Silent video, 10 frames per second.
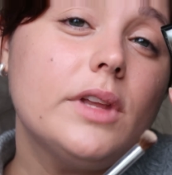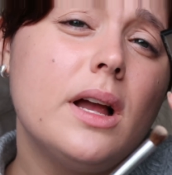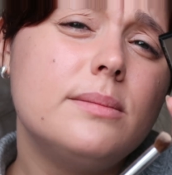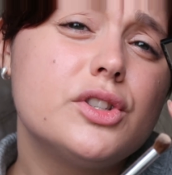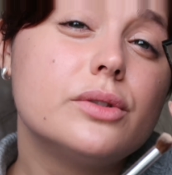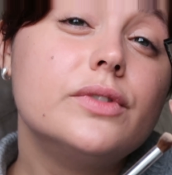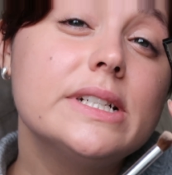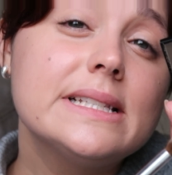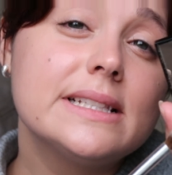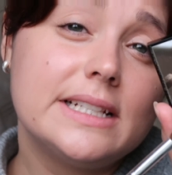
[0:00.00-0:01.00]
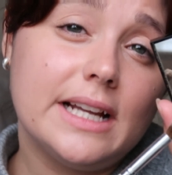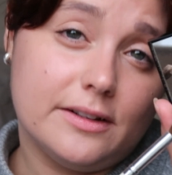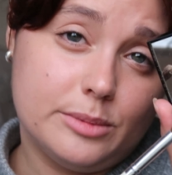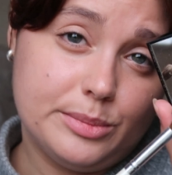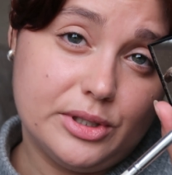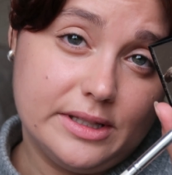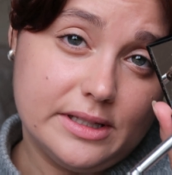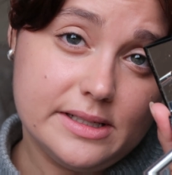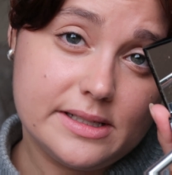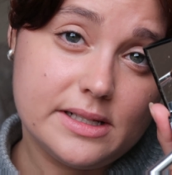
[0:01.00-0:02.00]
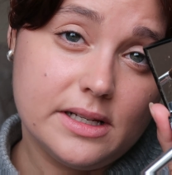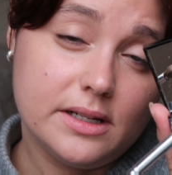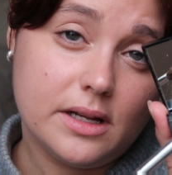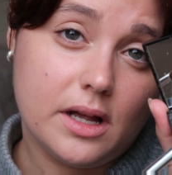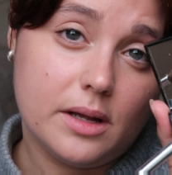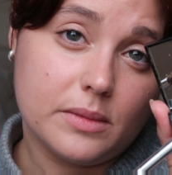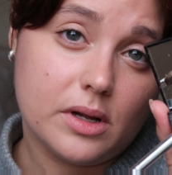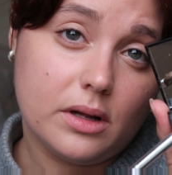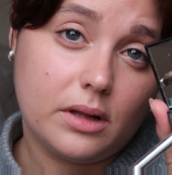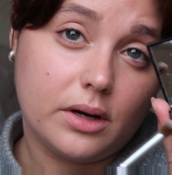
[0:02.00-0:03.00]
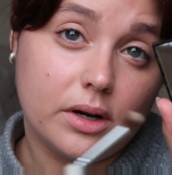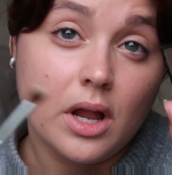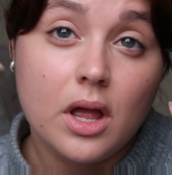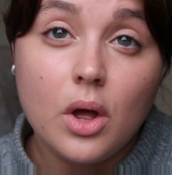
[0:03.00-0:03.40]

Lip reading: So recently I've been putting this color